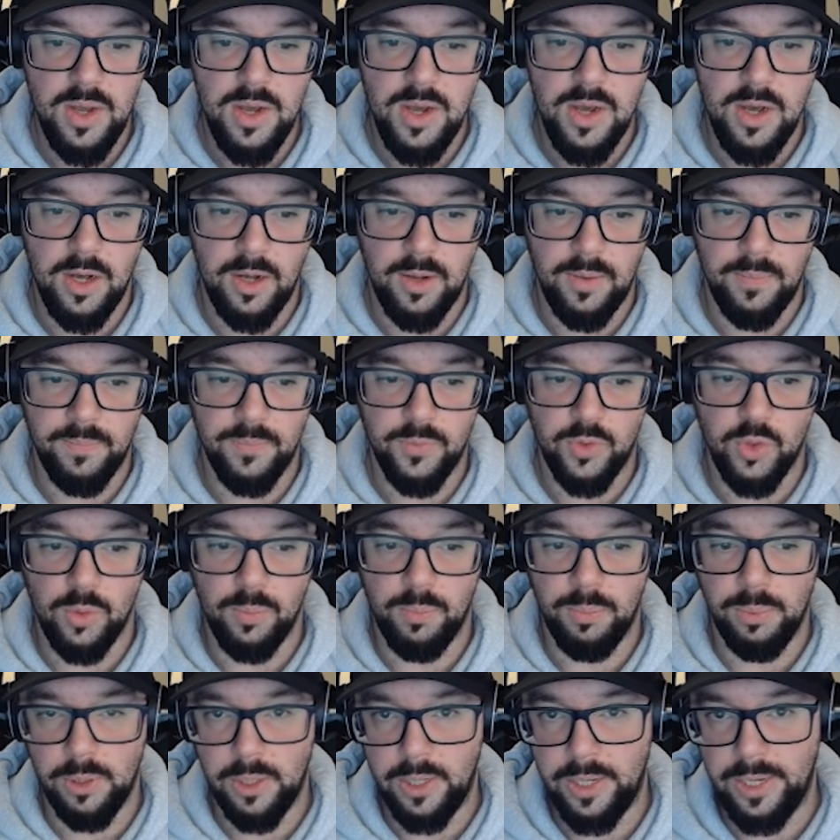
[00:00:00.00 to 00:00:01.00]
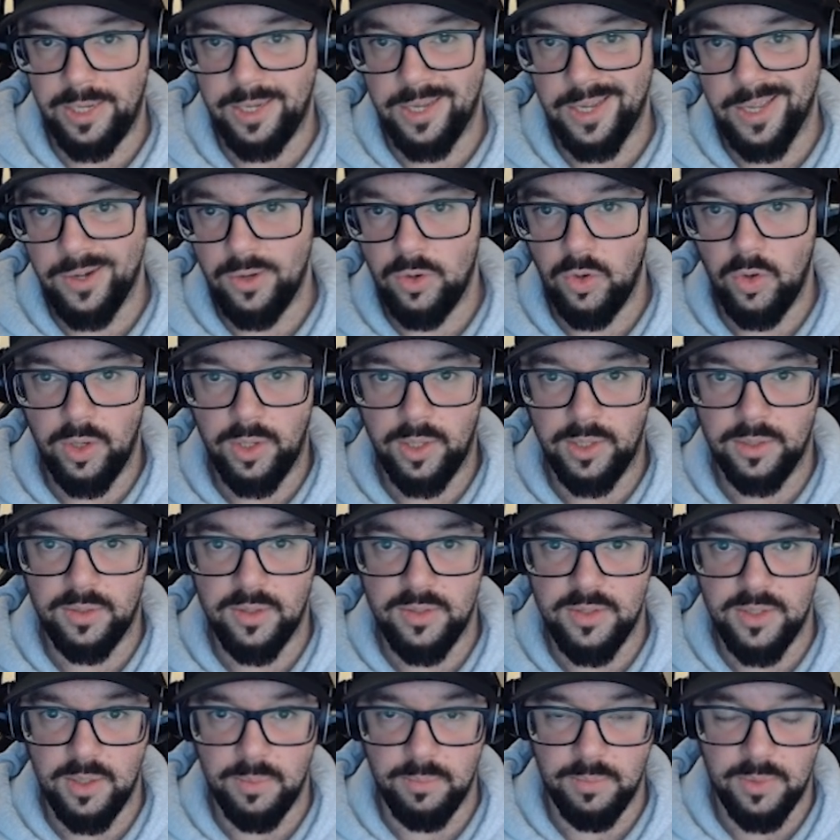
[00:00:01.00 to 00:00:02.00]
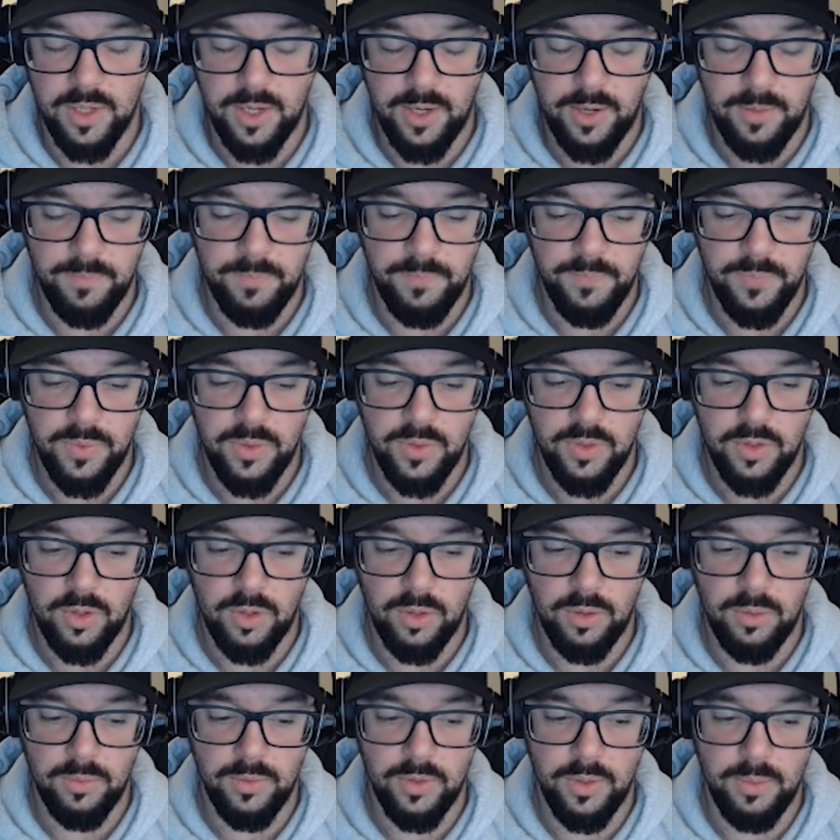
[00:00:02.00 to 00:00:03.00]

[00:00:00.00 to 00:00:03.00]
So playing and earning at the same time. The